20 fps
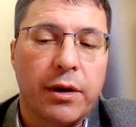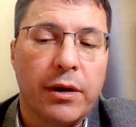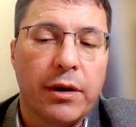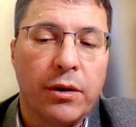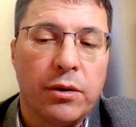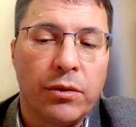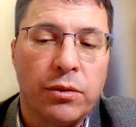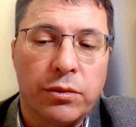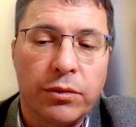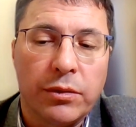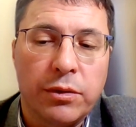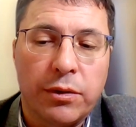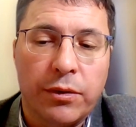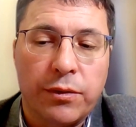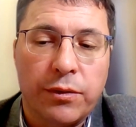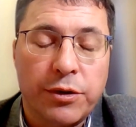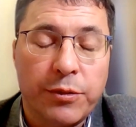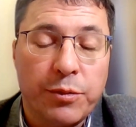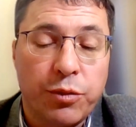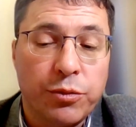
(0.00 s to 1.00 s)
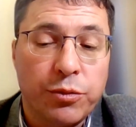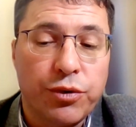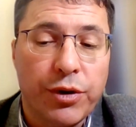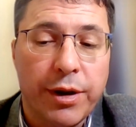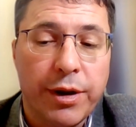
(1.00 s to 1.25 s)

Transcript: the gold on spot